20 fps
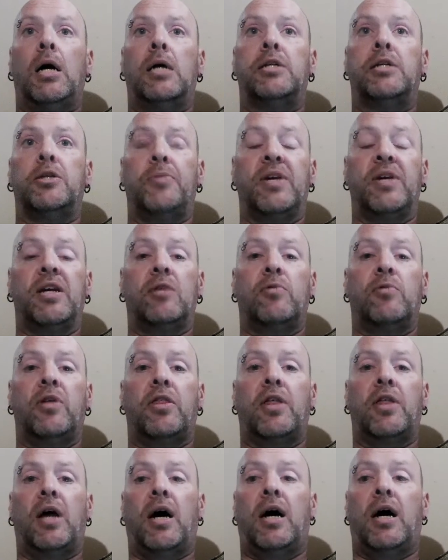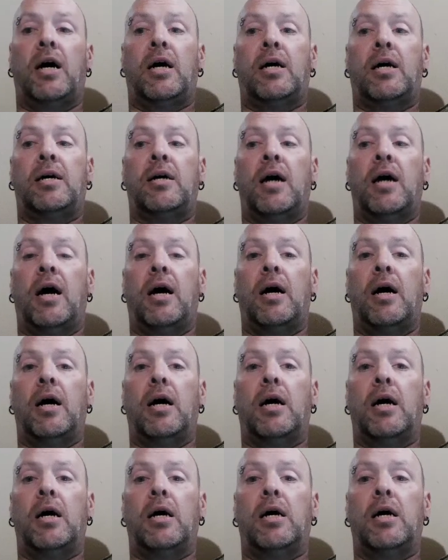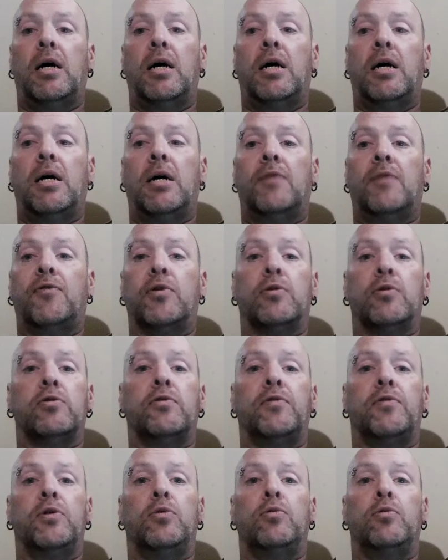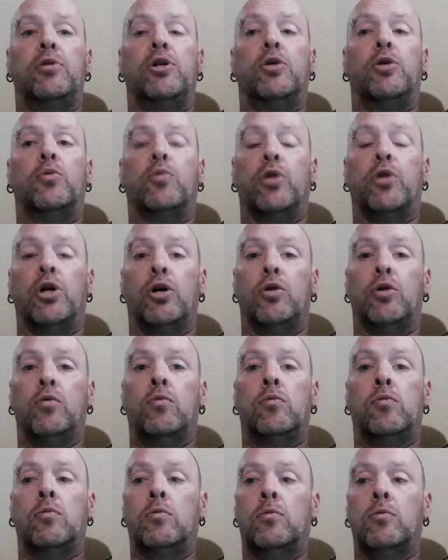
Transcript: To begin with, for those of you who don't know